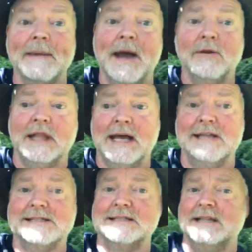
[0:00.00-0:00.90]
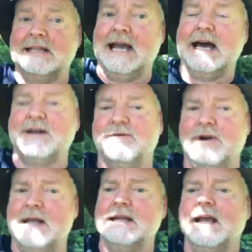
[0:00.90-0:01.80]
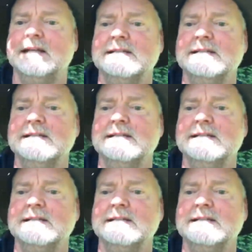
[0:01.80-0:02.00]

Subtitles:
lions in the Adirondacks,